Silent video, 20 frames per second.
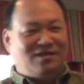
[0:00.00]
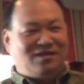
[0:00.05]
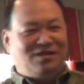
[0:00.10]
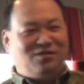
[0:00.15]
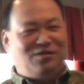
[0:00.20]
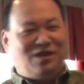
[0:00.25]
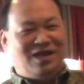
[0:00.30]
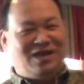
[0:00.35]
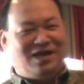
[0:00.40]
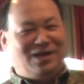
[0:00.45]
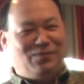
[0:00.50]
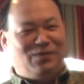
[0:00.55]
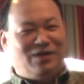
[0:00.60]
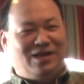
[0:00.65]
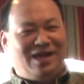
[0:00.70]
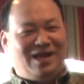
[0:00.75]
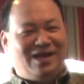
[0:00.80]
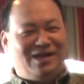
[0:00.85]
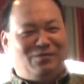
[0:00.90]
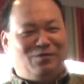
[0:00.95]
you end up with
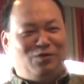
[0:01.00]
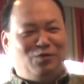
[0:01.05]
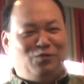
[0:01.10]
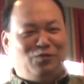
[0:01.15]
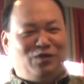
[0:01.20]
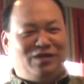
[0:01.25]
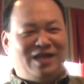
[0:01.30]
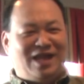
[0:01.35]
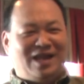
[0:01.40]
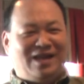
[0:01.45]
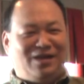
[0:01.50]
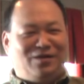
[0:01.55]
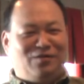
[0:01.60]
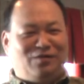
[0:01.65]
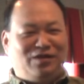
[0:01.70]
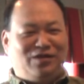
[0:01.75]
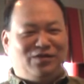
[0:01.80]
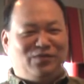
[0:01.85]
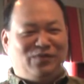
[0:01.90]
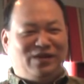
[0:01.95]
an arrow with
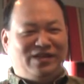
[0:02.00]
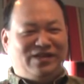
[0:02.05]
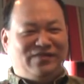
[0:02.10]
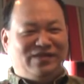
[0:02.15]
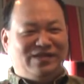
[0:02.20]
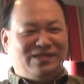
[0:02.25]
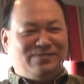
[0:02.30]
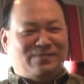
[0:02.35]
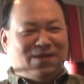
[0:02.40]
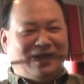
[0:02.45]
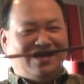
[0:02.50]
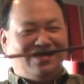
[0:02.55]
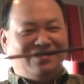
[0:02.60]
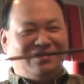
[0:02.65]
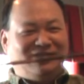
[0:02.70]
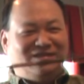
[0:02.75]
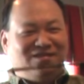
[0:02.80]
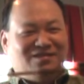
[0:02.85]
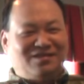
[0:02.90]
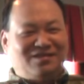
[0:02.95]
technically 3 different spines.